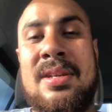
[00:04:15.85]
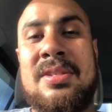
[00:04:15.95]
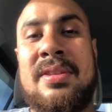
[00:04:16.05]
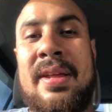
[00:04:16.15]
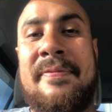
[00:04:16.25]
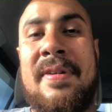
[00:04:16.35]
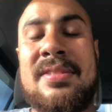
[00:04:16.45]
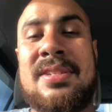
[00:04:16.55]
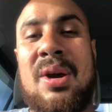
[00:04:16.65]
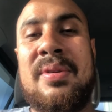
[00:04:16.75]
So that
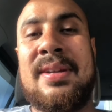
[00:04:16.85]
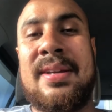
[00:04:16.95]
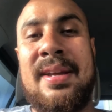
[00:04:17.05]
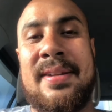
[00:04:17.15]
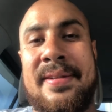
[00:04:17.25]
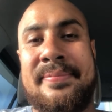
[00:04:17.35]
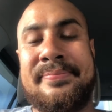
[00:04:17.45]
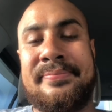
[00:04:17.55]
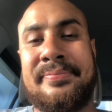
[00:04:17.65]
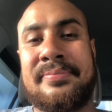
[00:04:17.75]
fight's going ahead.
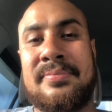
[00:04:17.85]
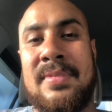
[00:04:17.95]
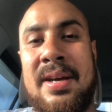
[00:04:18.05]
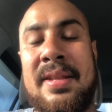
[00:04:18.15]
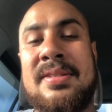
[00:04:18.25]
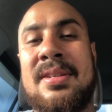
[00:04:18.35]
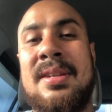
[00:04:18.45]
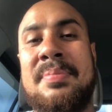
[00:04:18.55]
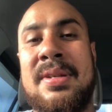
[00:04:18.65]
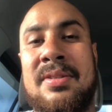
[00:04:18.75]
Now, that's going
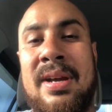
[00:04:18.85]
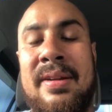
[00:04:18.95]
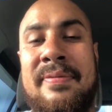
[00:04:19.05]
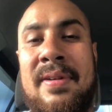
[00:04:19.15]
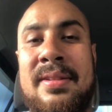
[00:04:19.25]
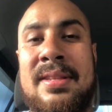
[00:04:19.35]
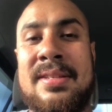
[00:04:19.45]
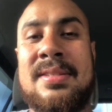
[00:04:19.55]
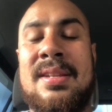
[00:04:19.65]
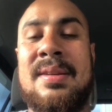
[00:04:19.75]
to be a great fight.
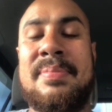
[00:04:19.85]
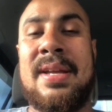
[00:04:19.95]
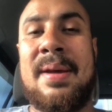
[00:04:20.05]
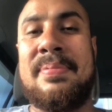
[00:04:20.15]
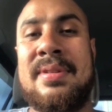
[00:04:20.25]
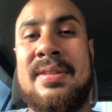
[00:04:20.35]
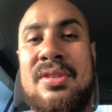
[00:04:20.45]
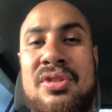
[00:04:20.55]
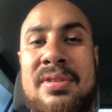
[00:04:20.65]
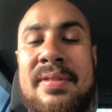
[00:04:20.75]
That's going to be happening
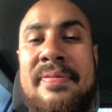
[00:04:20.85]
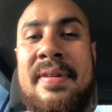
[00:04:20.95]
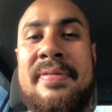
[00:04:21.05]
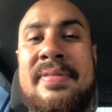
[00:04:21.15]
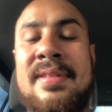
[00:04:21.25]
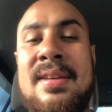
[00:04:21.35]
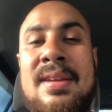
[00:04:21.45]
on June the 5th.